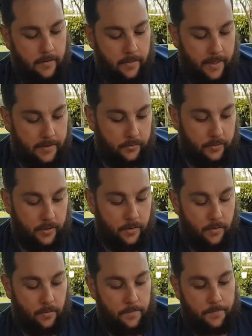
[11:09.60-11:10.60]
That's really
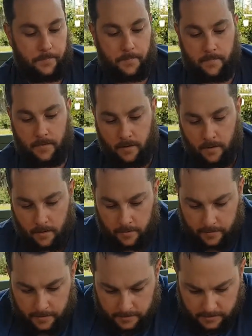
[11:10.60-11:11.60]
cool.
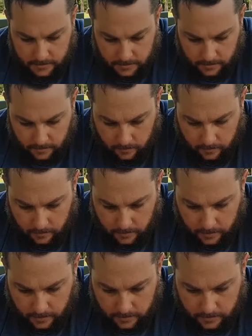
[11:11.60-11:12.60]
This
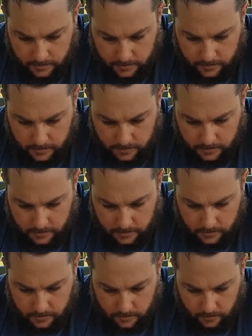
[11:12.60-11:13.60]
is
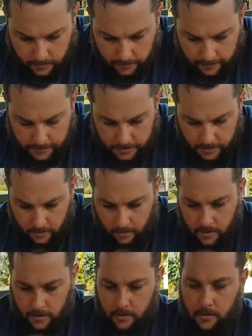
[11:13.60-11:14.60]
the fishing
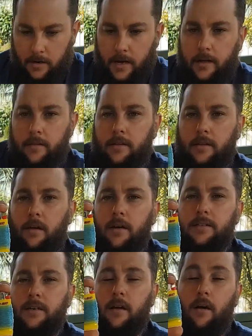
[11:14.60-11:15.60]
line and the
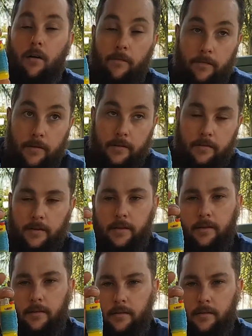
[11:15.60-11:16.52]
lighter, obviously,